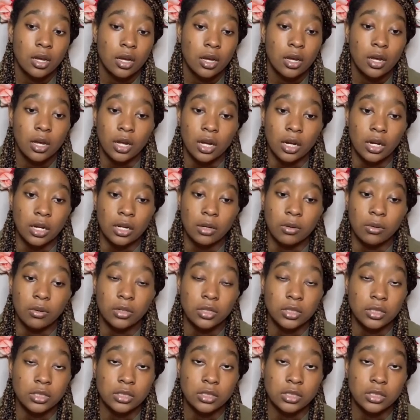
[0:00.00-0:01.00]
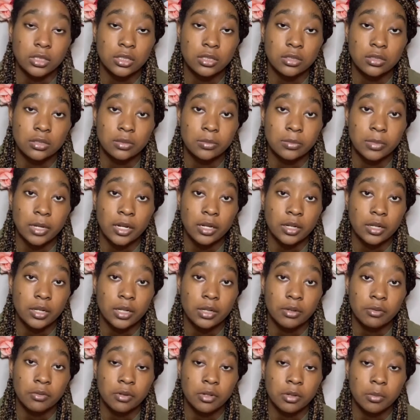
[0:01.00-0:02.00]
I didn't want to see them. I
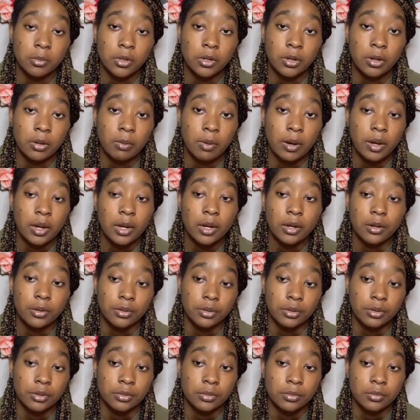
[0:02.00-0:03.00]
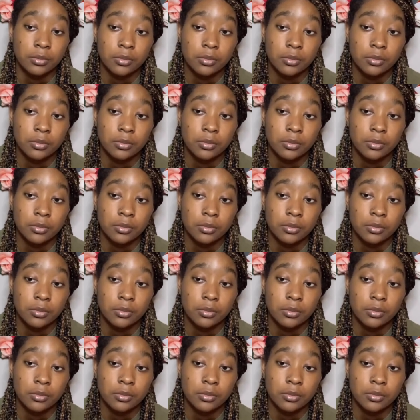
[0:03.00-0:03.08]
didn't want to be around them.